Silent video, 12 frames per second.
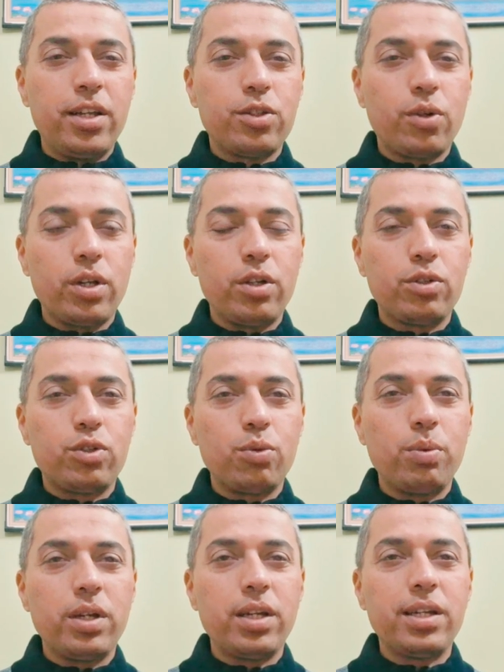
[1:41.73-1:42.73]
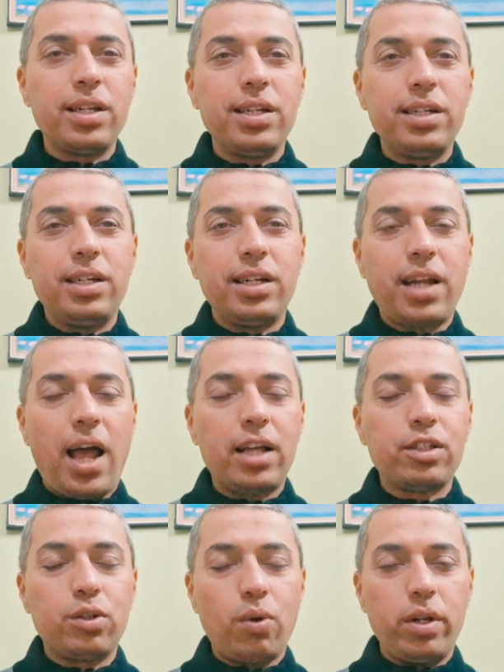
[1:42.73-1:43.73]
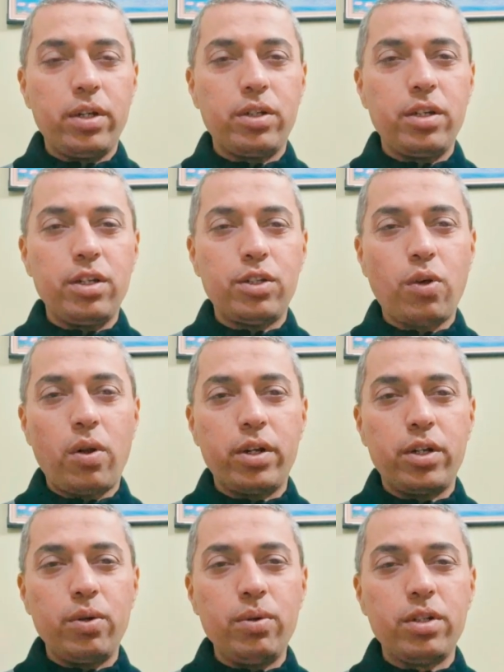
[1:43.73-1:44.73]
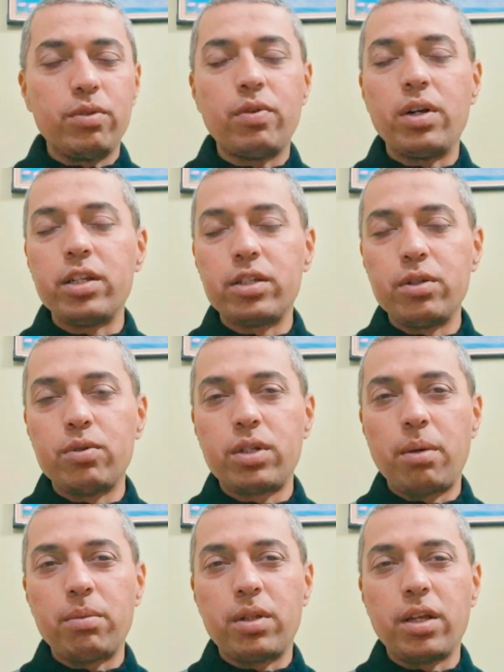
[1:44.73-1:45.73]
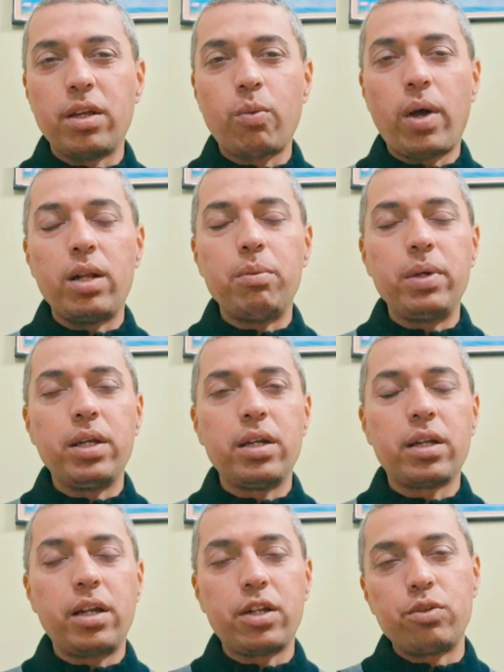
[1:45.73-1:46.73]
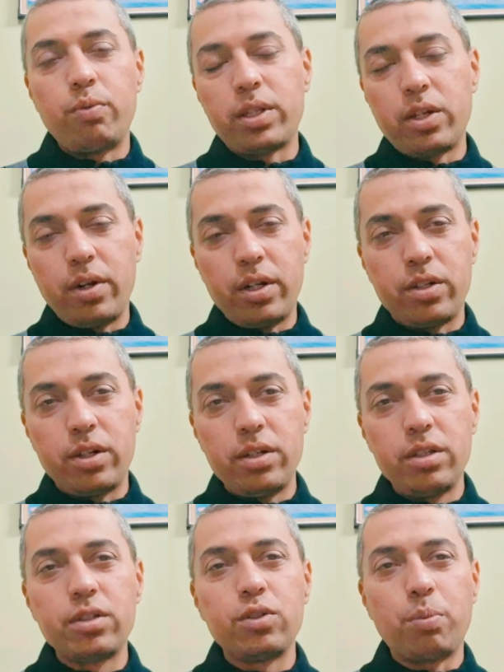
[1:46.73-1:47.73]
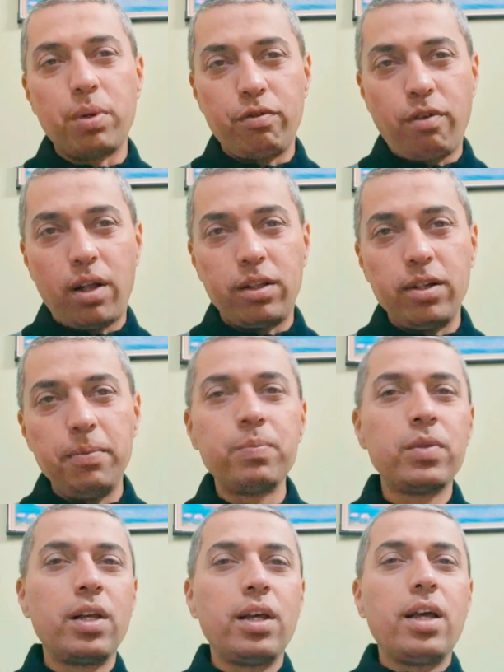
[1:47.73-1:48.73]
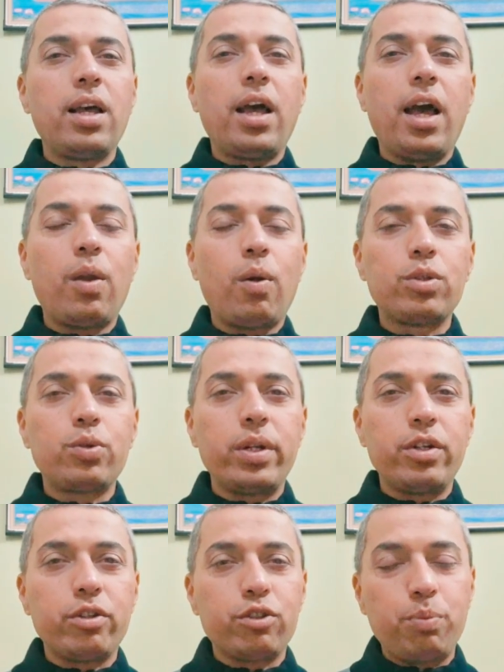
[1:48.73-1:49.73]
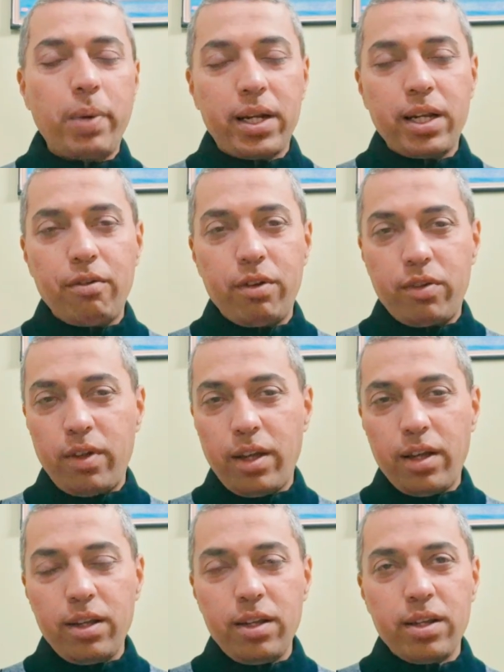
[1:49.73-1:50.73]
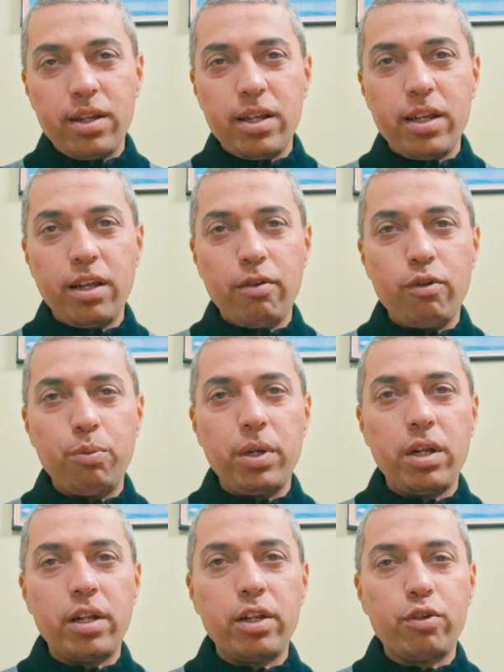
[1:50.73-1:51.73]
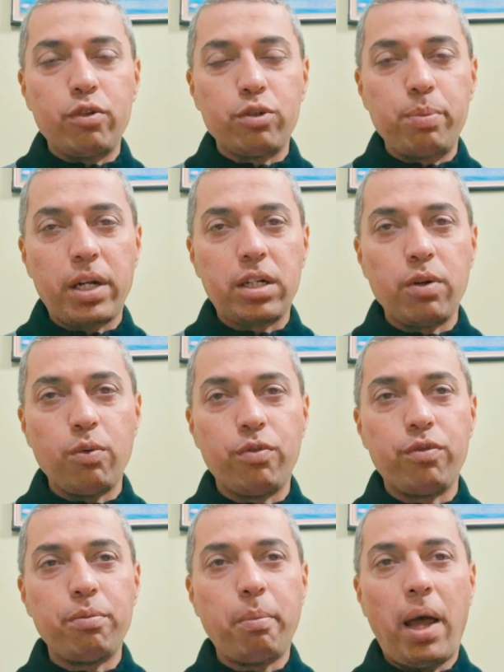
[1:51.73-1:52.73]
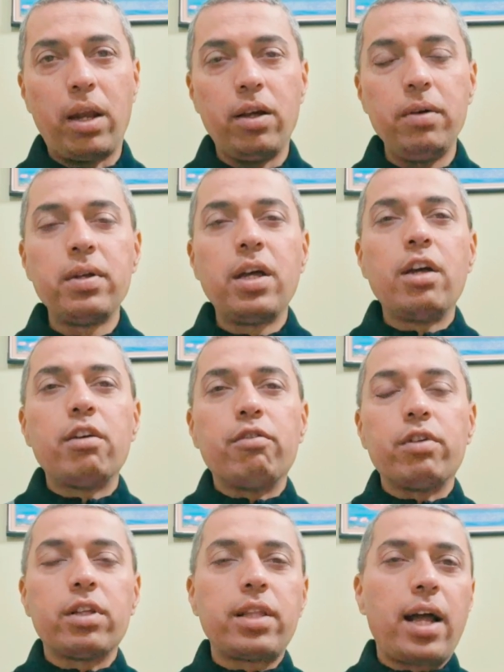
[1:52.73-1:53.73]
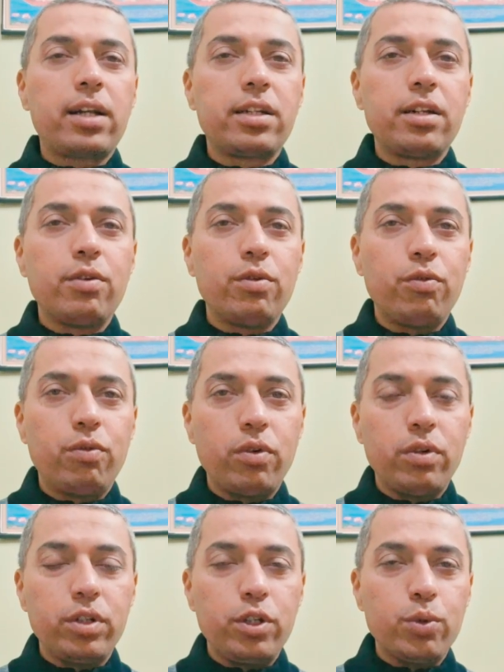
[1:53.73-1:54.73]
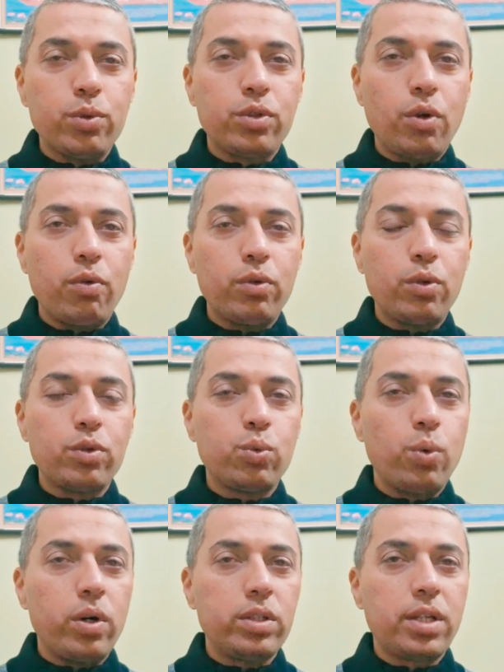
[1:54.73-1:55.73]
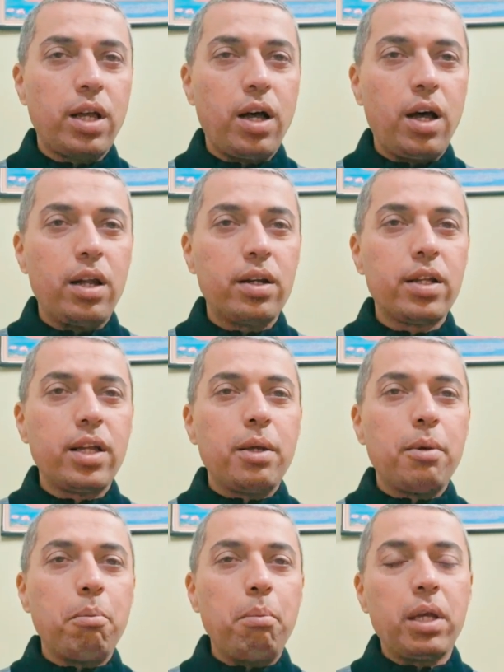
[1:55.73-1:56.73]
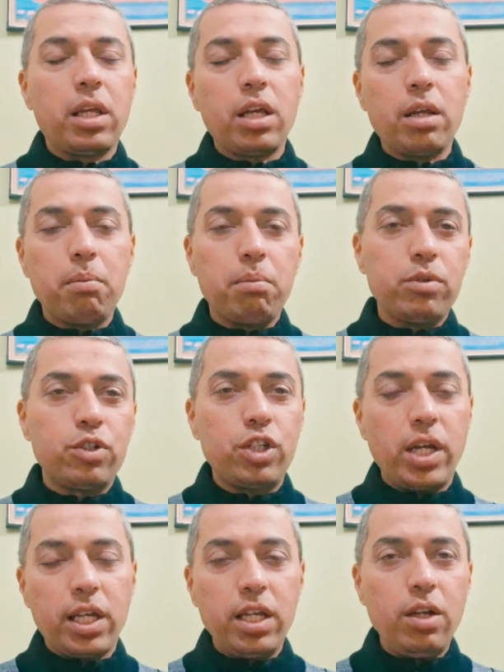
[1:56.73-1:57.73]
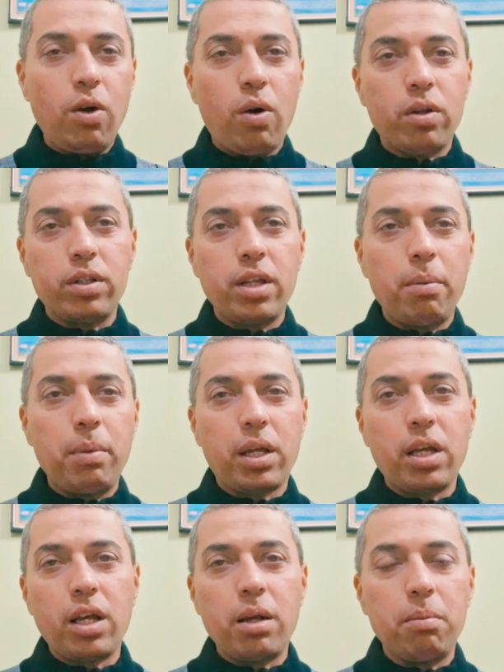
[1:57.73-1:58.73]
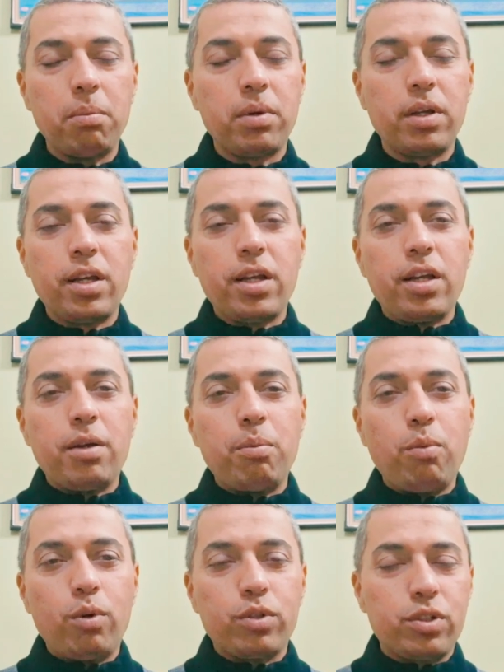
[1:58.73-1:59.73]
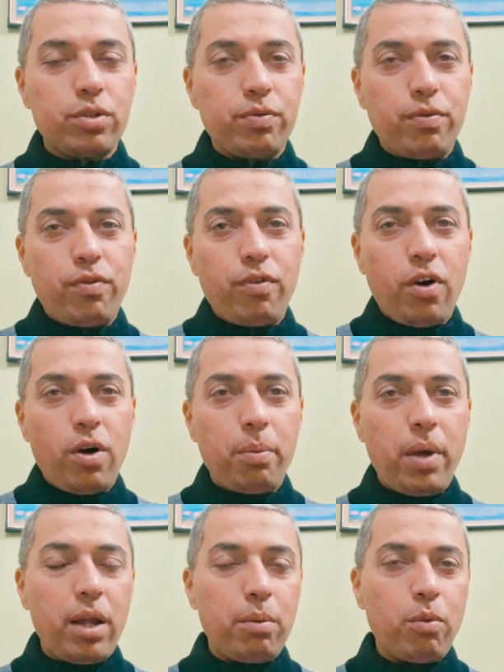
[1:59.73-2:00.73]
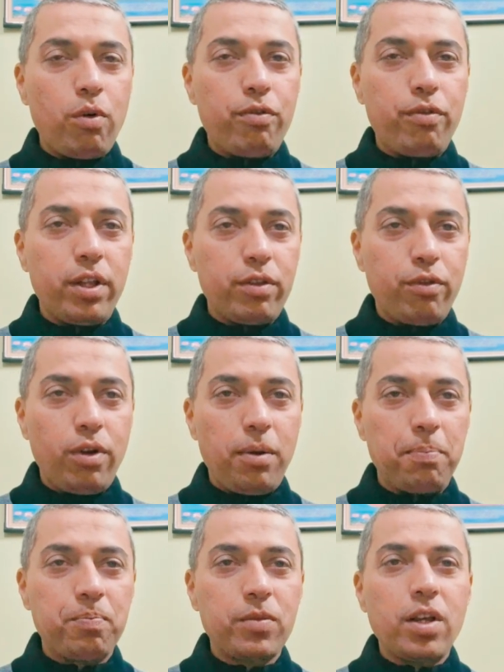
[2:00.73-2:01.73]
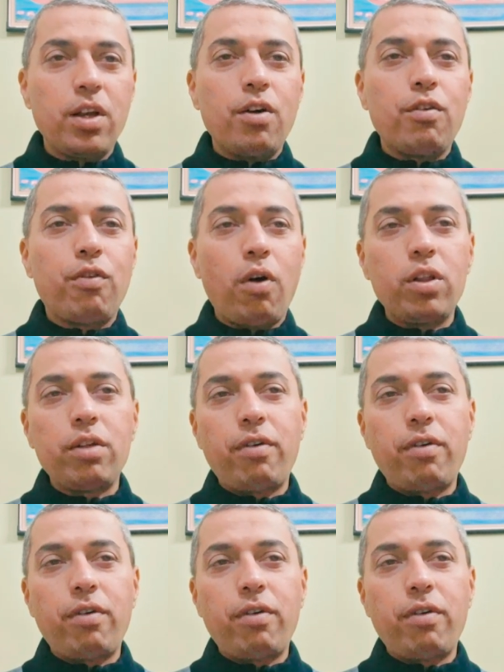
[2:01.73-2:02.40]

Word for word: so he used to be detached in solitude he would listen to something while being in connection with creator supreme father and also introspect everything he would be in an introspective manner whether that news or those words are making him shaky or they are making him most firm and more faithful. Follow the